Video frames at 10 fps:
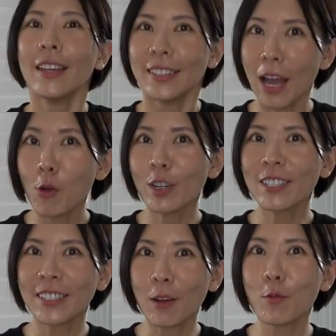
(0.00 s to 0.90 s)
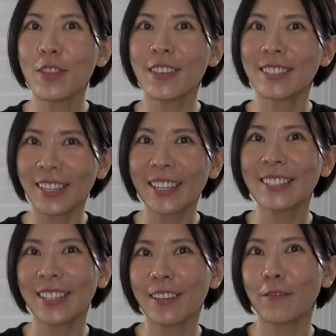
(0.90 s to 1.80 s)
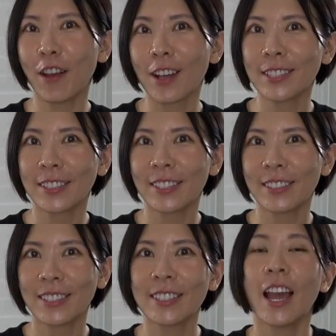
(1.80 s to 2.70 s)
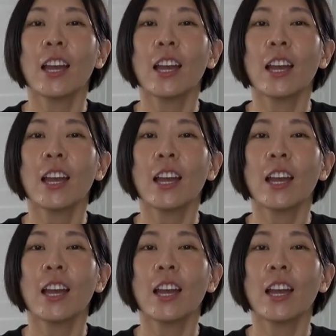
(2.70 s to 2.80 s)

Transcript: Now we're done with the second set of consonants.